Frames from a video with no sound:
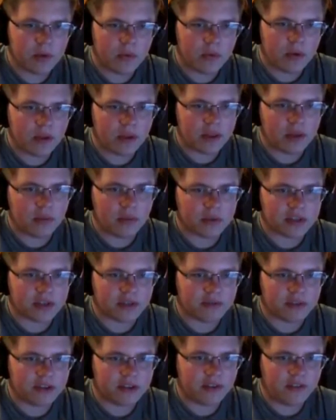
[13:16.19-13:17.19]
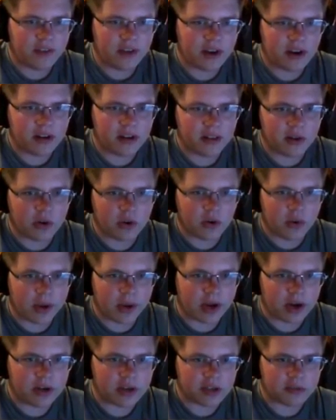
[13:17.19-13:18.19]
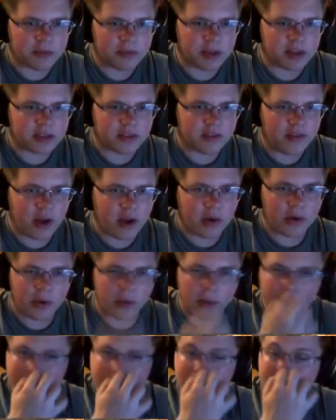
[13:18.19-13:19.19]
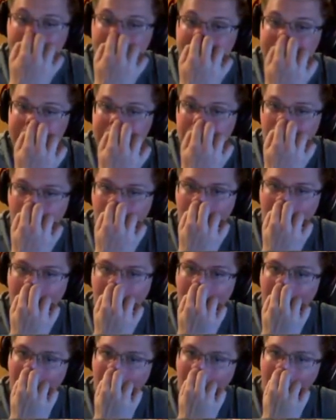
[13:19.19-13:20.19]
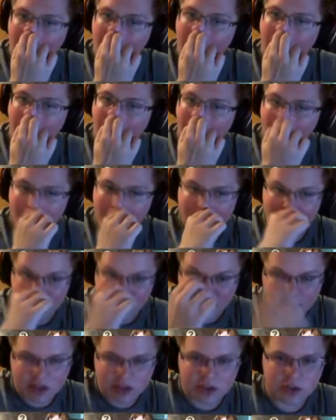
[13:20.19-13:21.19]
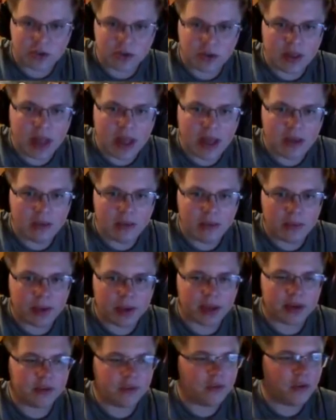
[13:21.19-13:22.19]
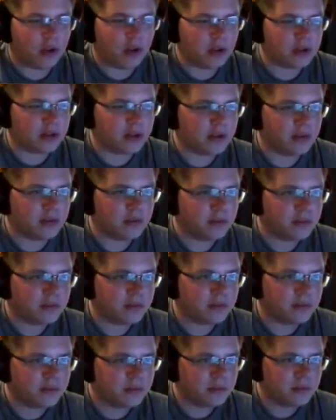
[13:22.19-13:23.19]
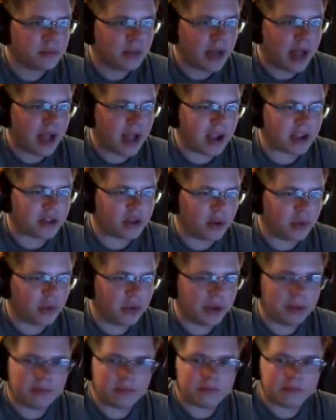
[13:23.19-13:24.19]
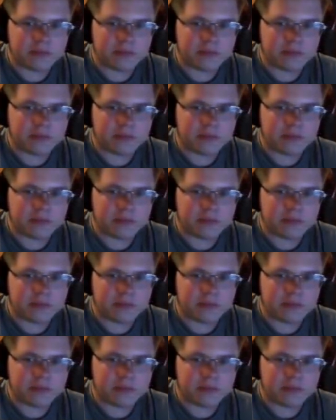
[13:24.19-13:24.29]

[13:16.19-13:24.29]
Well, then we'll just have to defeat it a little quicker just because of how annoying that is. is. Just do that. We can default Octo Whip.